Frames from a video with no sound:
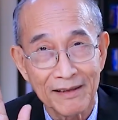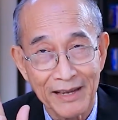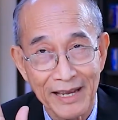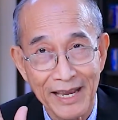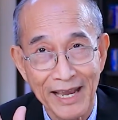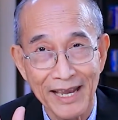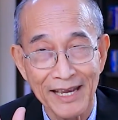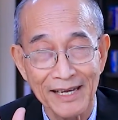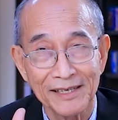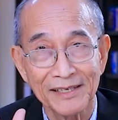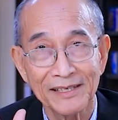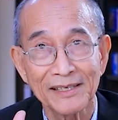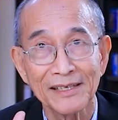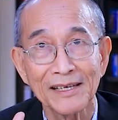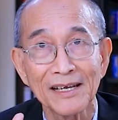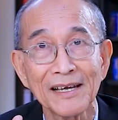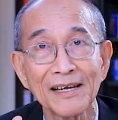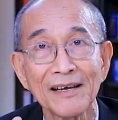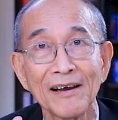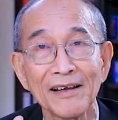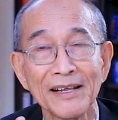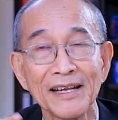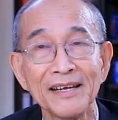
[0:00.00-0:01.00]
case
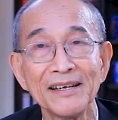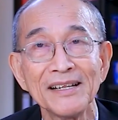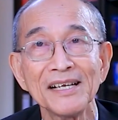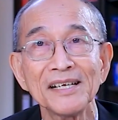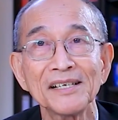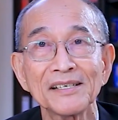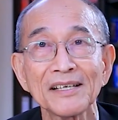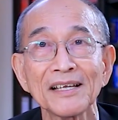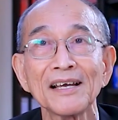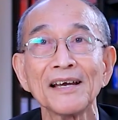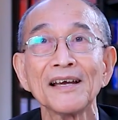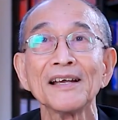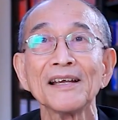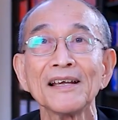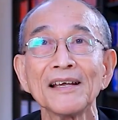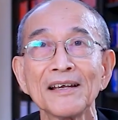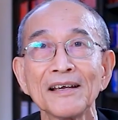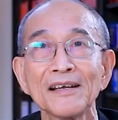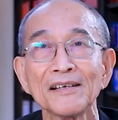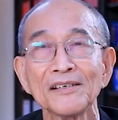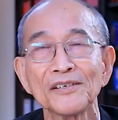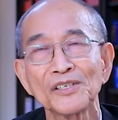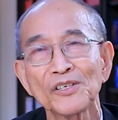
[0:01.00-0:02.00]
in this
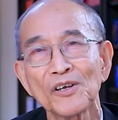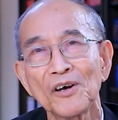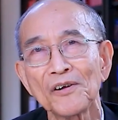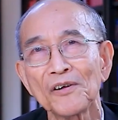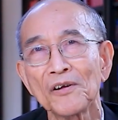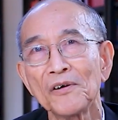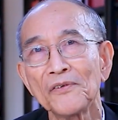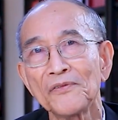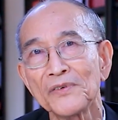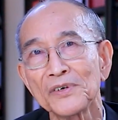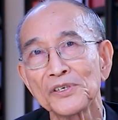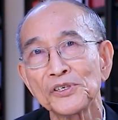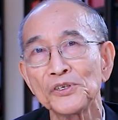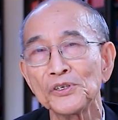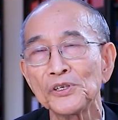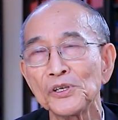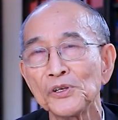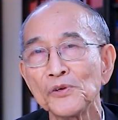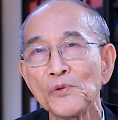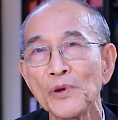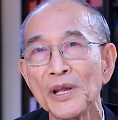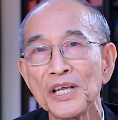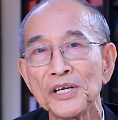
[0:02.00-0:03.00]
sort of a
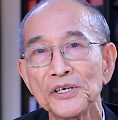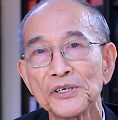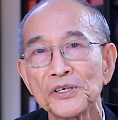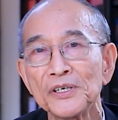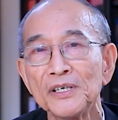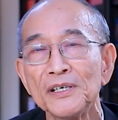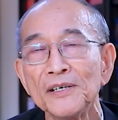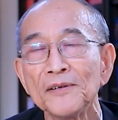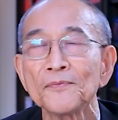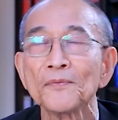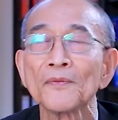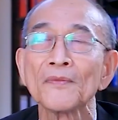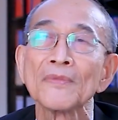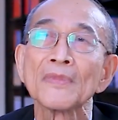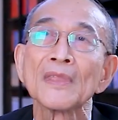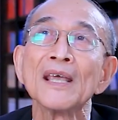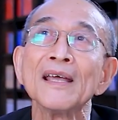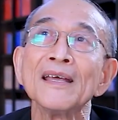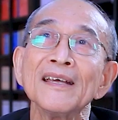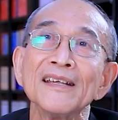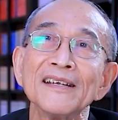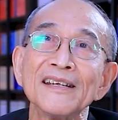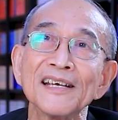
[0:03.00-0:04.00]
situation.
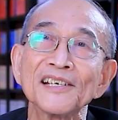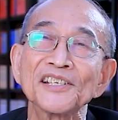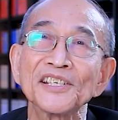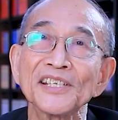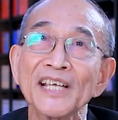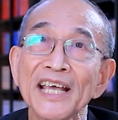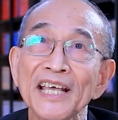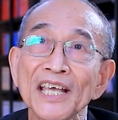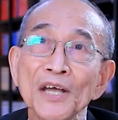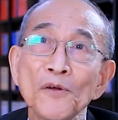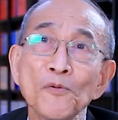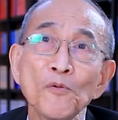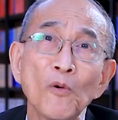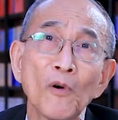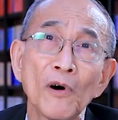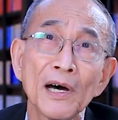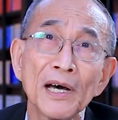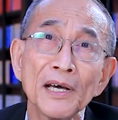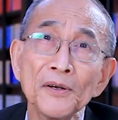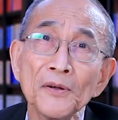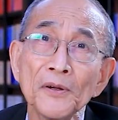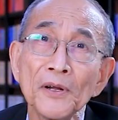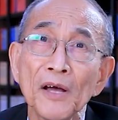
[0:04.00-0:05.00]
The second
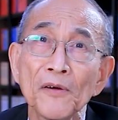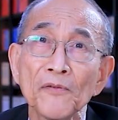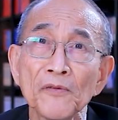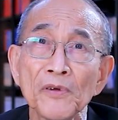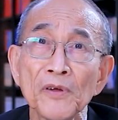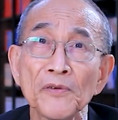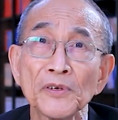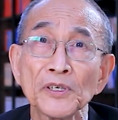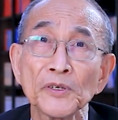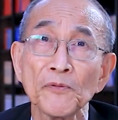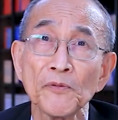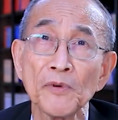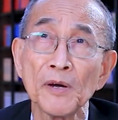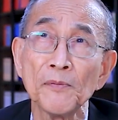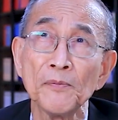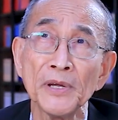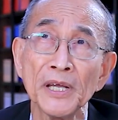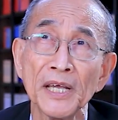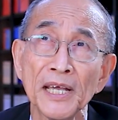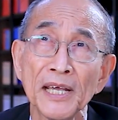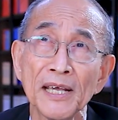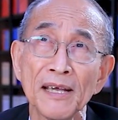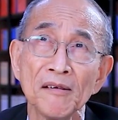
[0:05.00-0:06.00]
one will
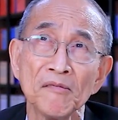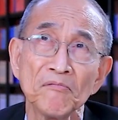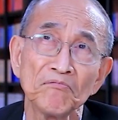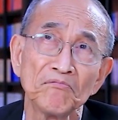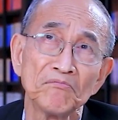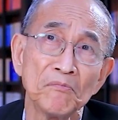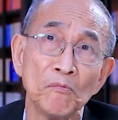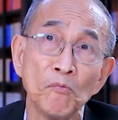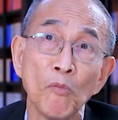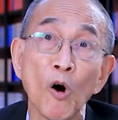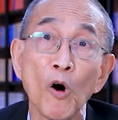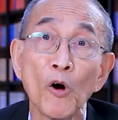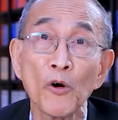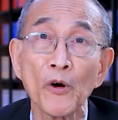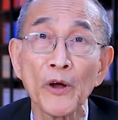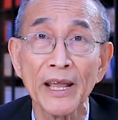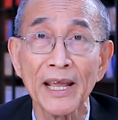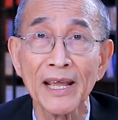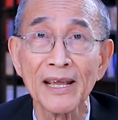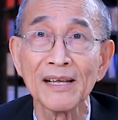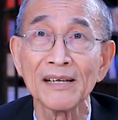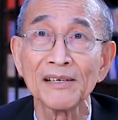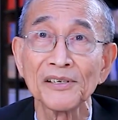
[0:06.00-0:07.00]
be
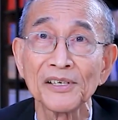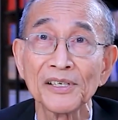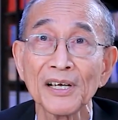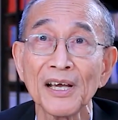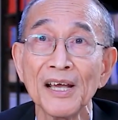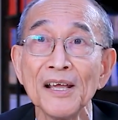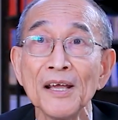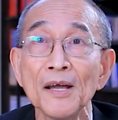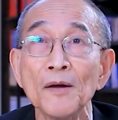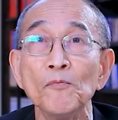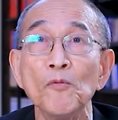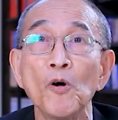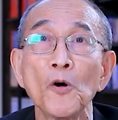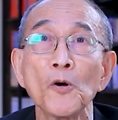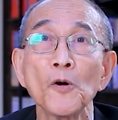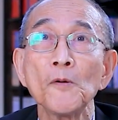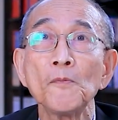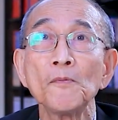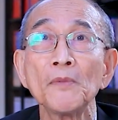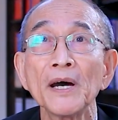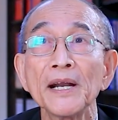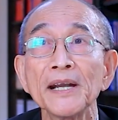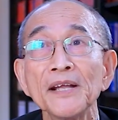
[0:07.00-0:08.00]
borrowings.
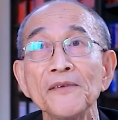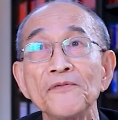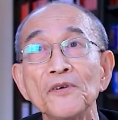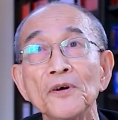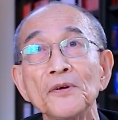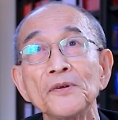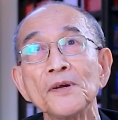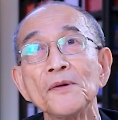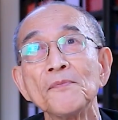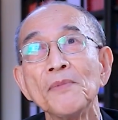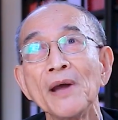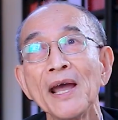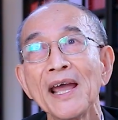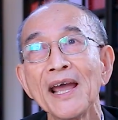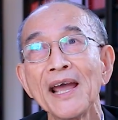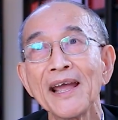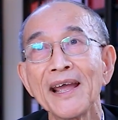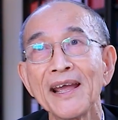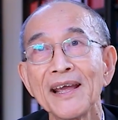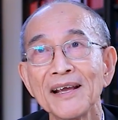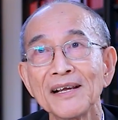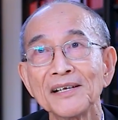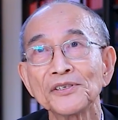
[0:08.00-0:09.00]
Borrow money from the
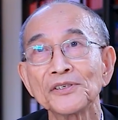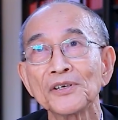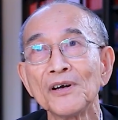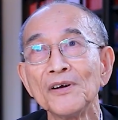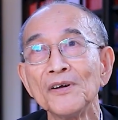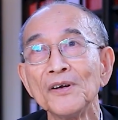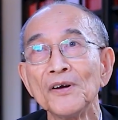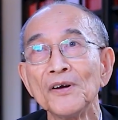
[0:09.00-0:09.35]
banks